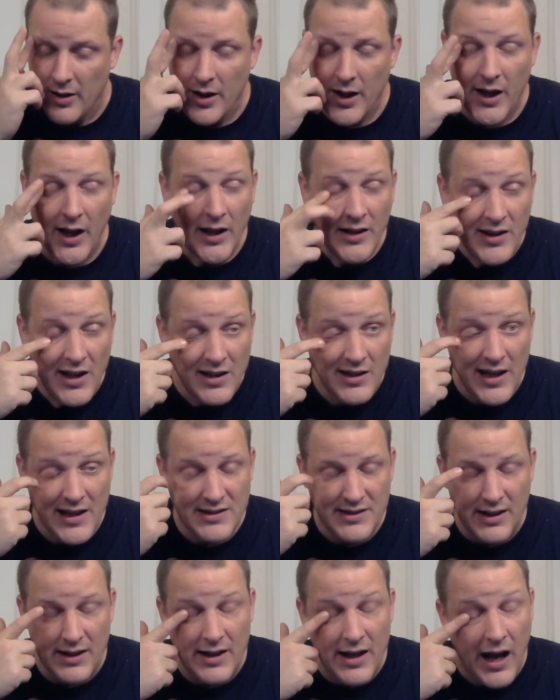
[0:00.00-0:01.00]
Like, I think
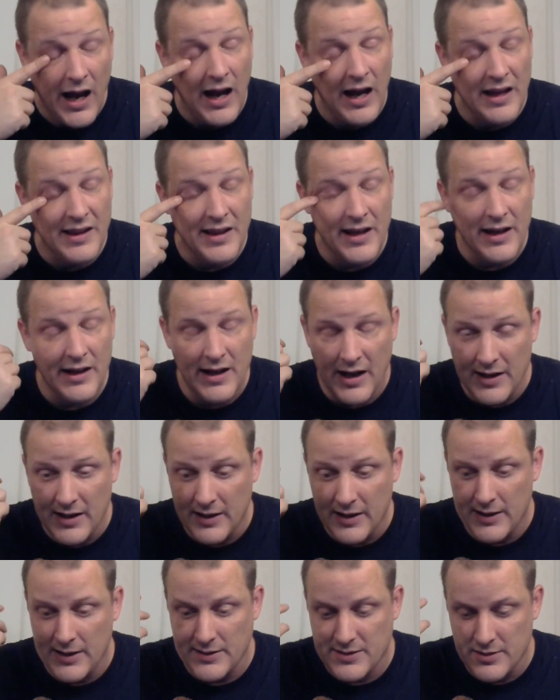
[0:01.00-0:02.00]
that's a guy that kind of